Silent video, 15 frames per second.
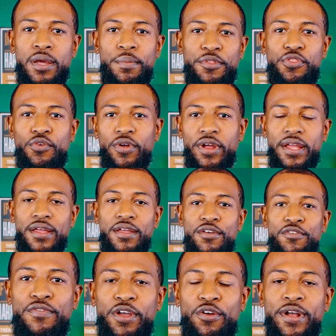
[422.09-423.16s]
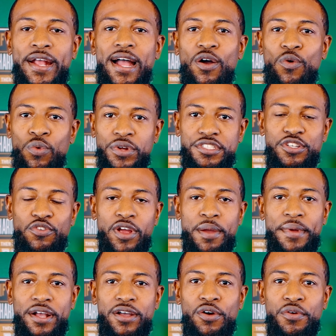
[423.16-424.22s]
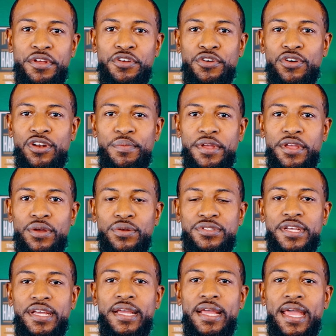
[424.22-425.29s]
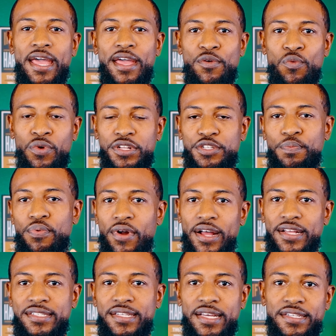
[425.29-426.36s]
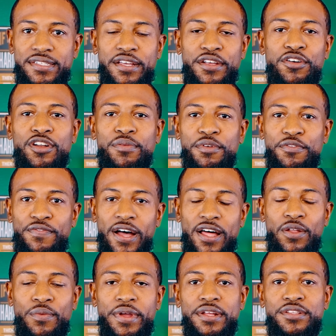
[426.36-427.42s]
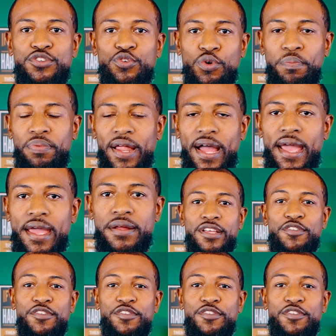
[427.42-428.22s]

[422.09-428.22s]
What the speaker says: Number 3, figuring out which ceramic coating you're going to be using and which process you're going to be following to apply it.